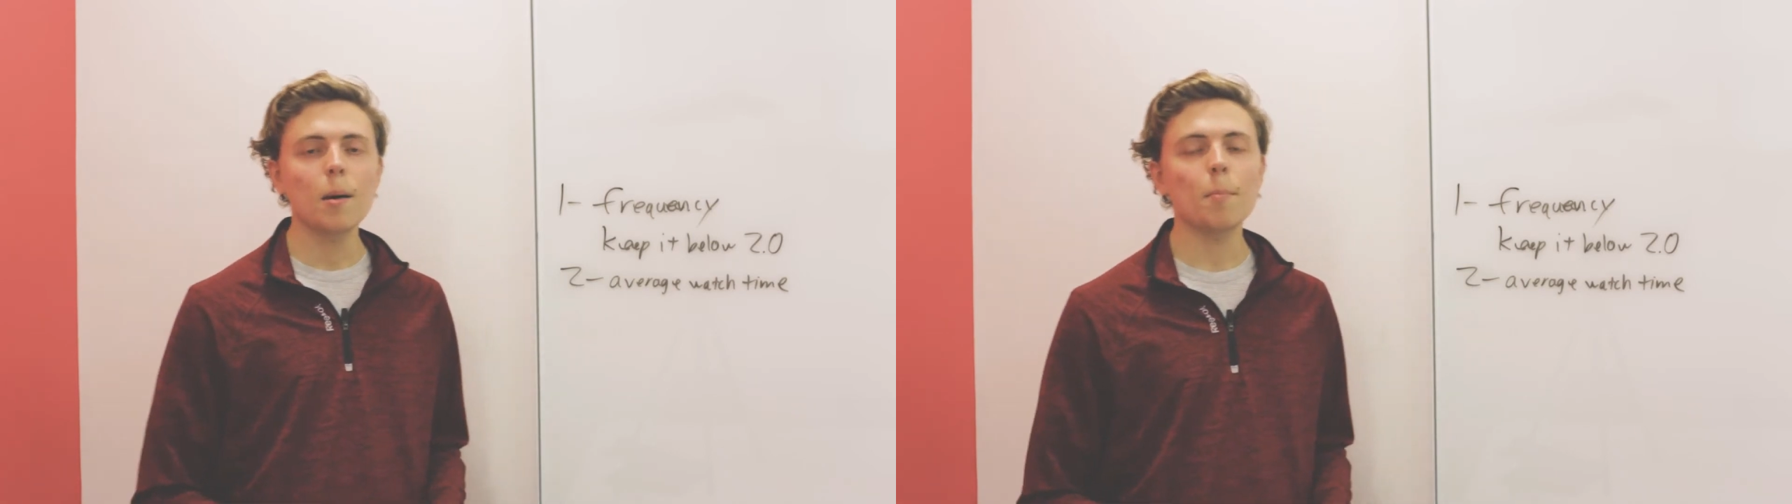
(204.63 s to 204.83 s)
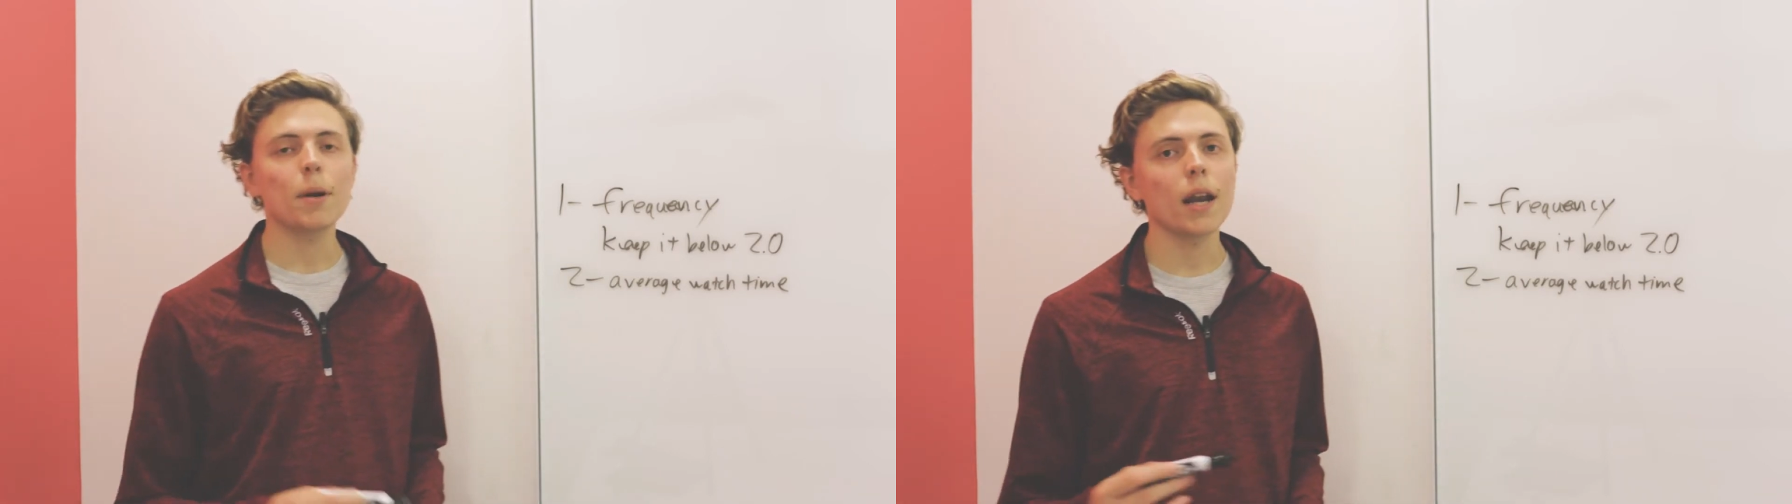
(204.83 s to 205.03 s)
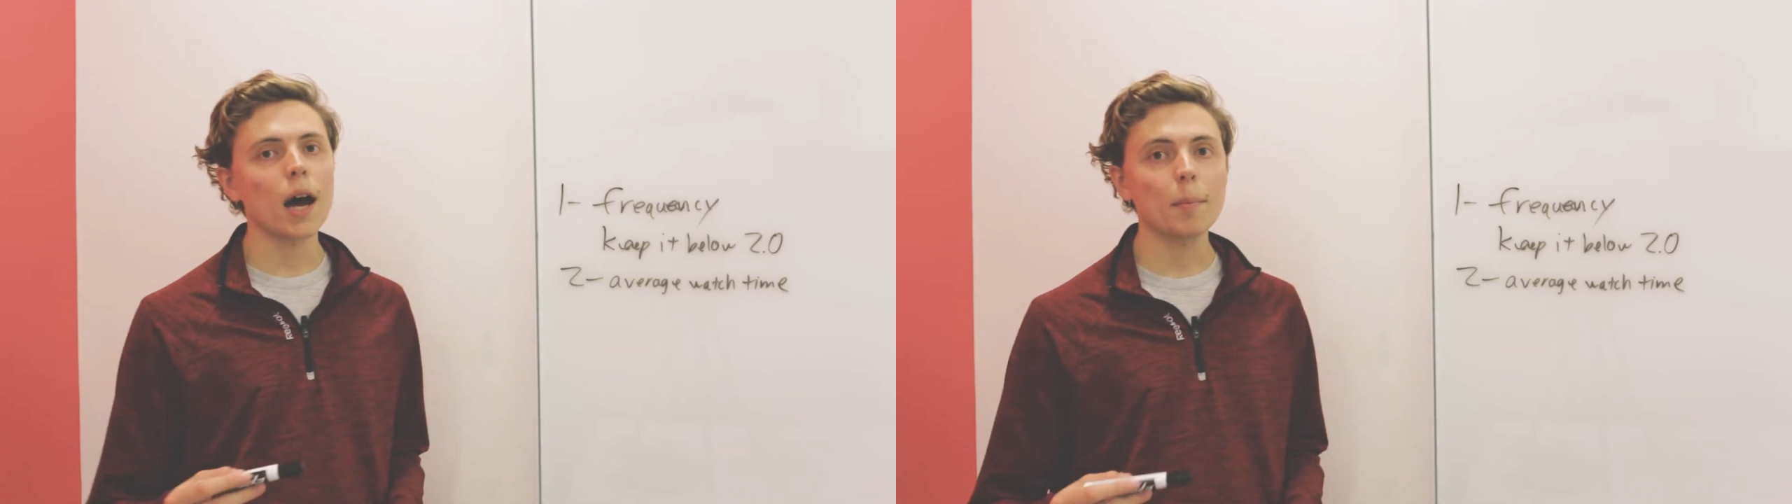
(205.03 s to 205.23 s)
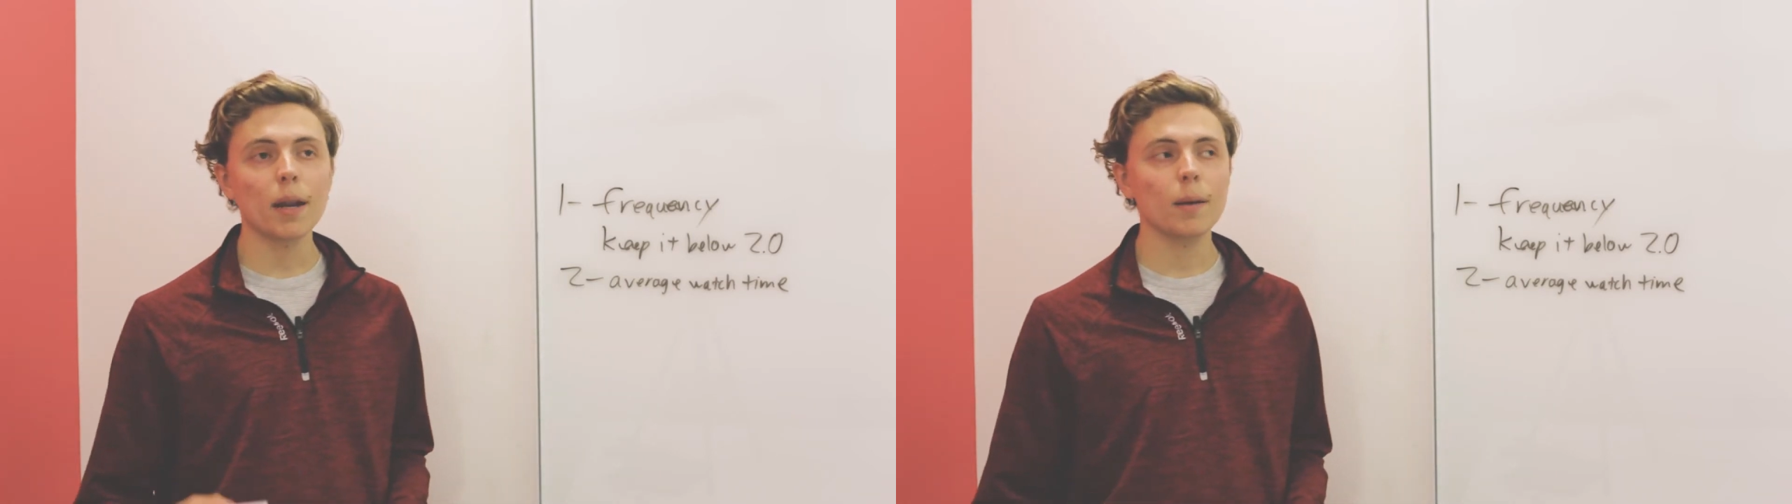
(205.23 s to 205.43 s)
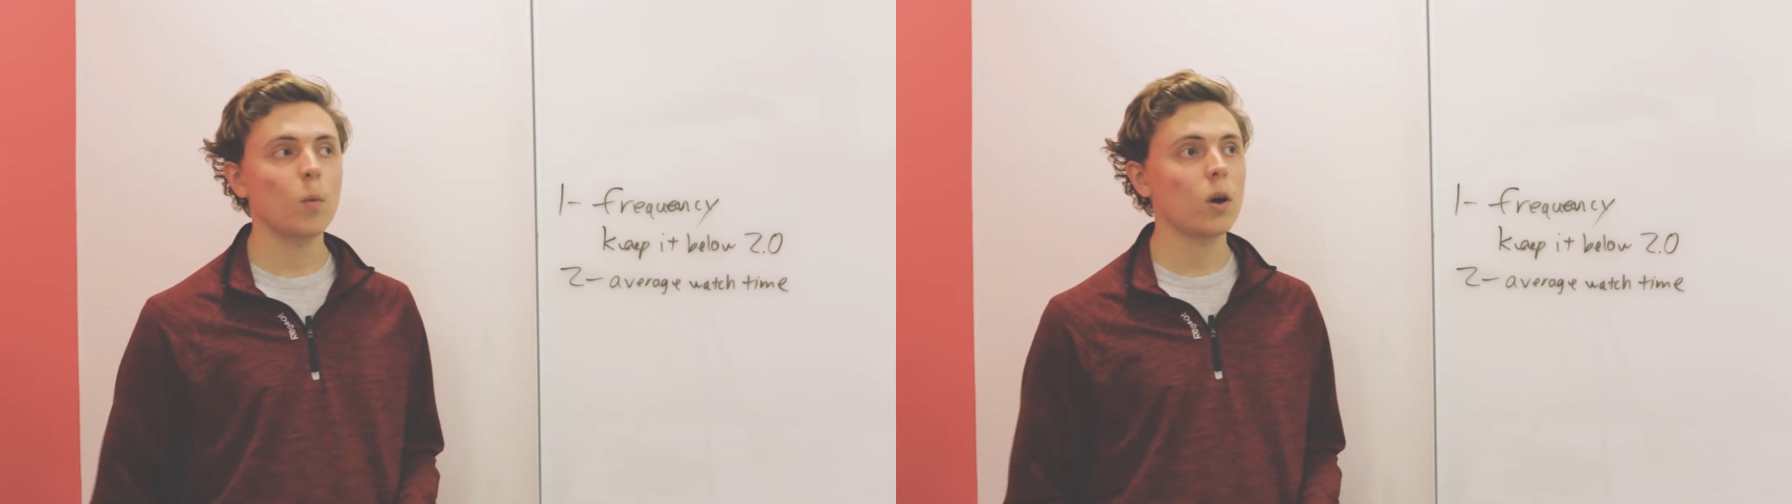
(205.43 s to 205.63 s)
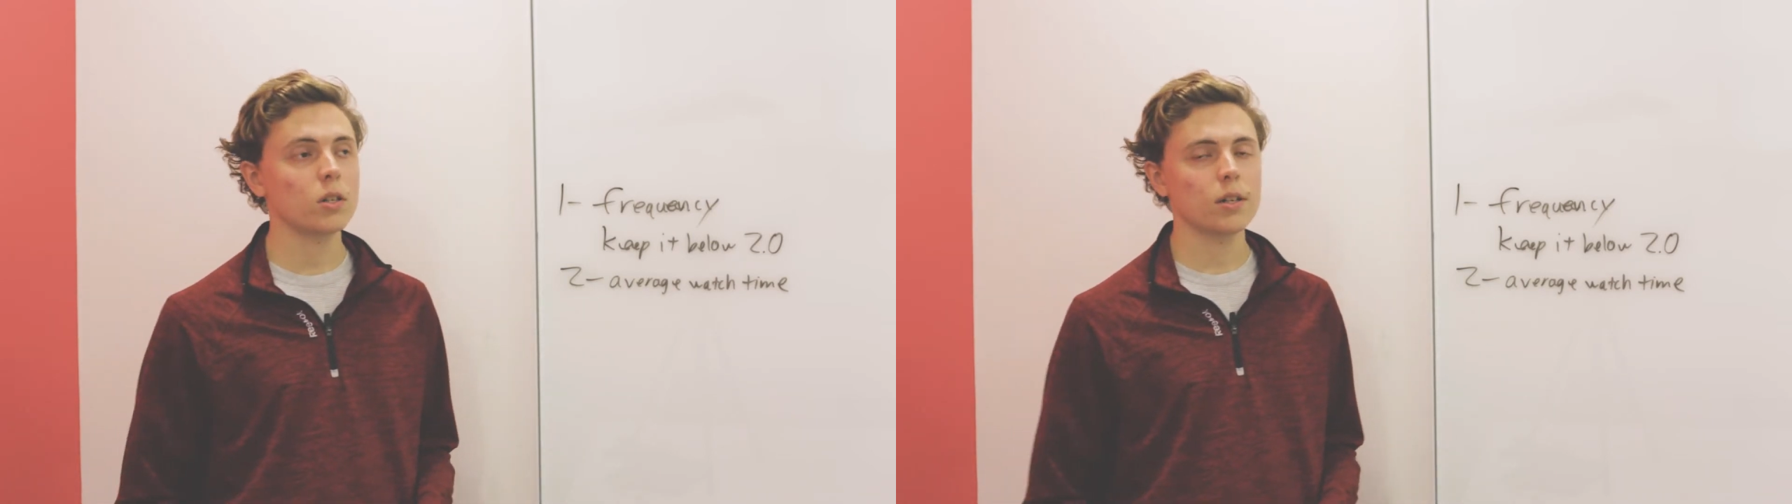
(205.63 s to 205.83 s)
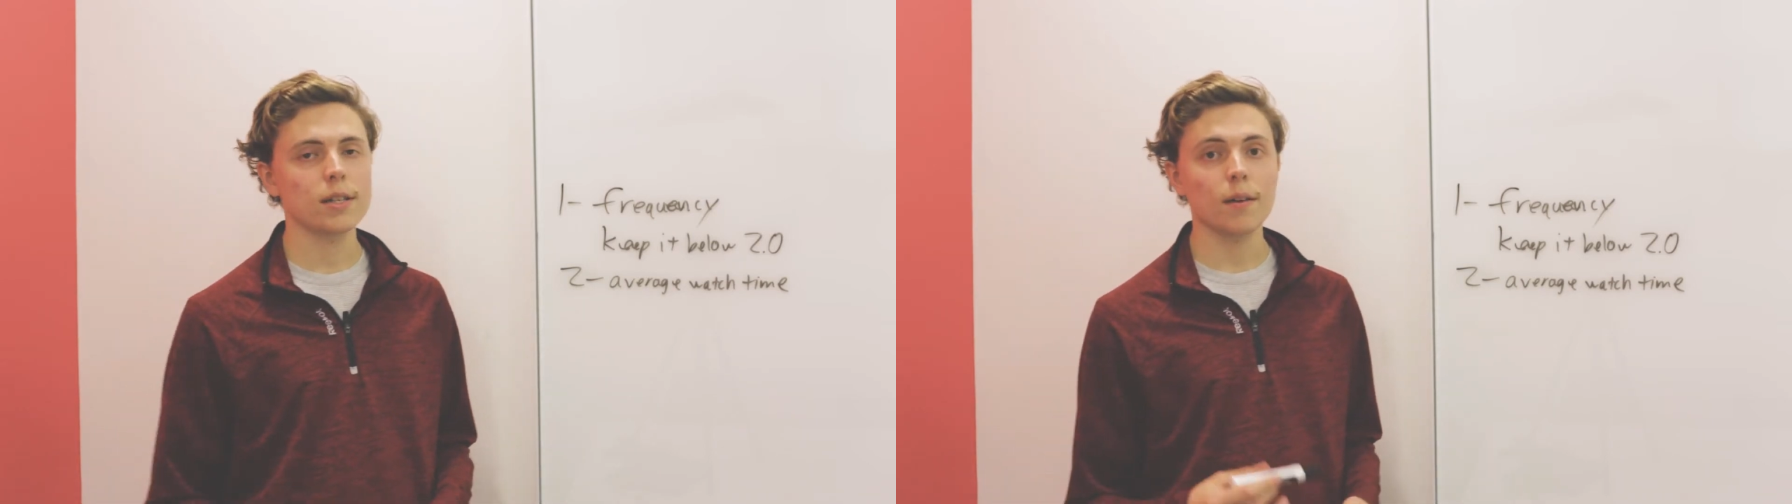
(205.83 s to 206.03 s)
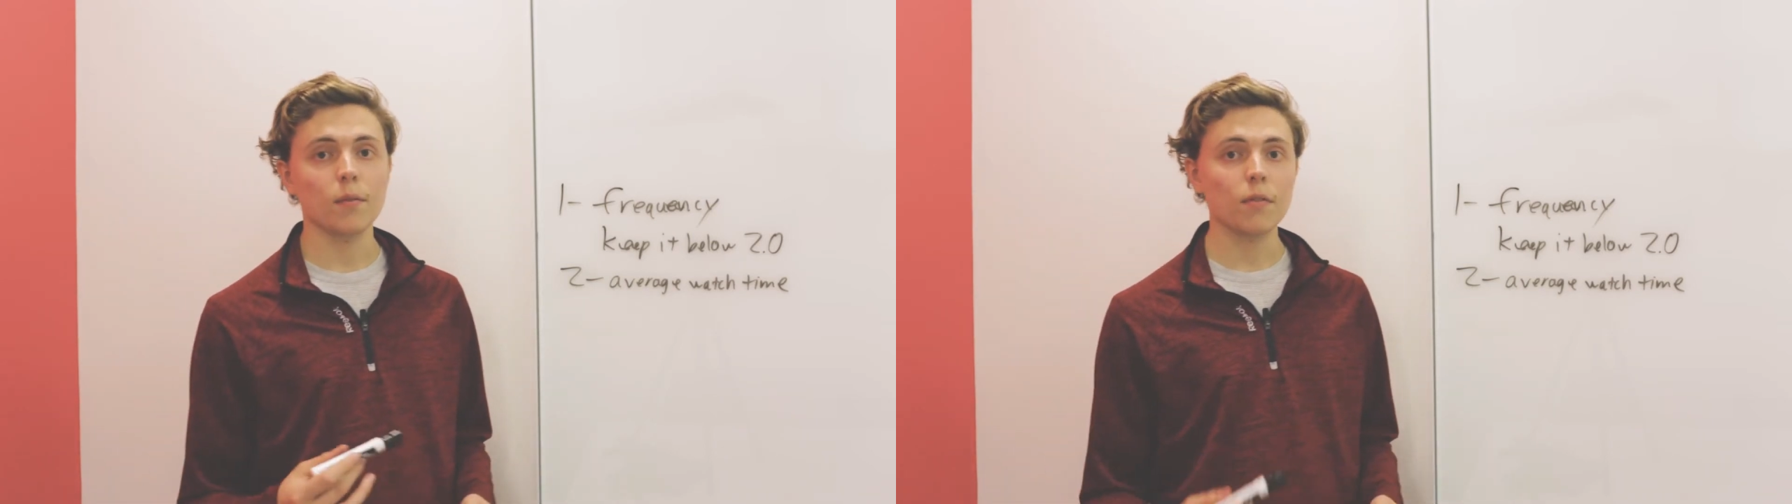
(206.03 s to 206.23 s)
but not many watching to
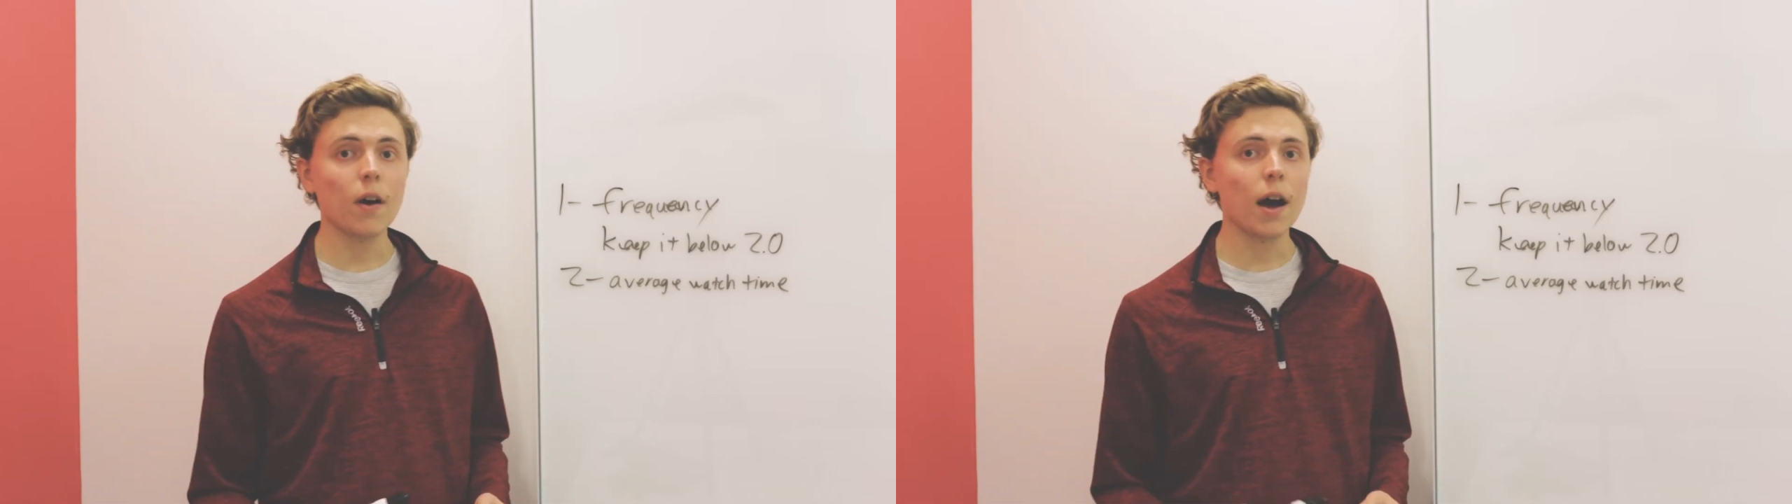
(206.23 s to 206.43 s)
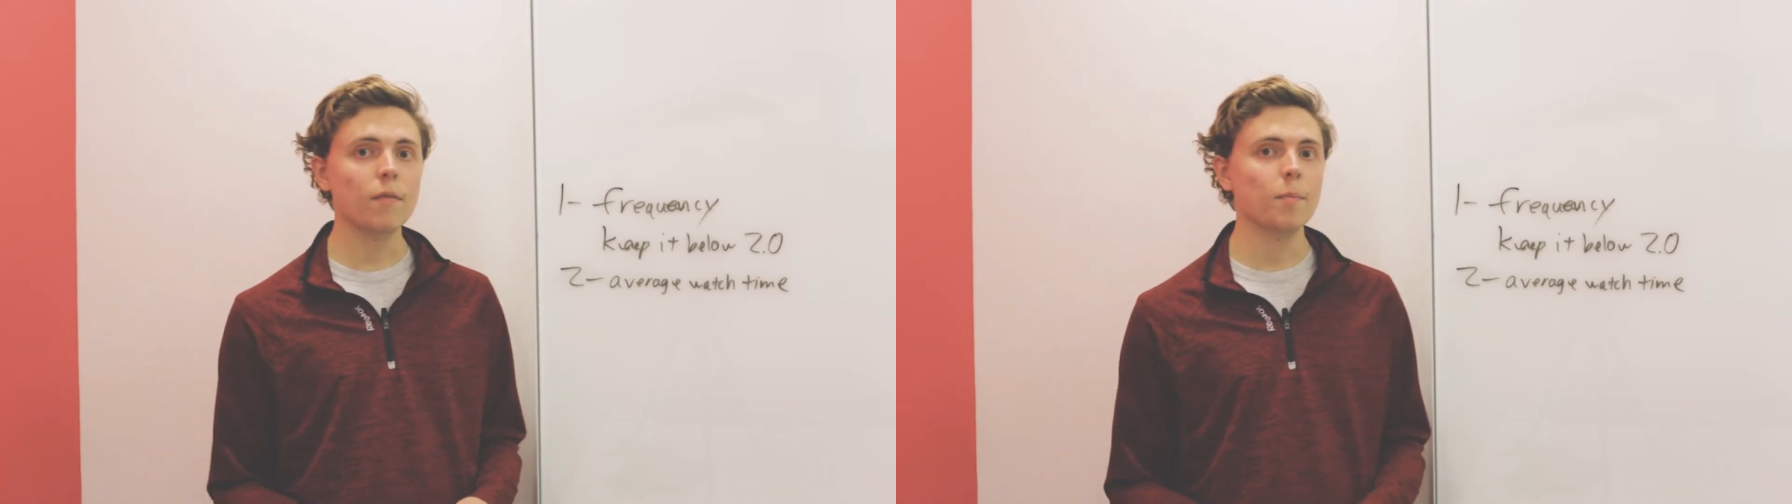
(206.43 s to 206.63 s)
75%,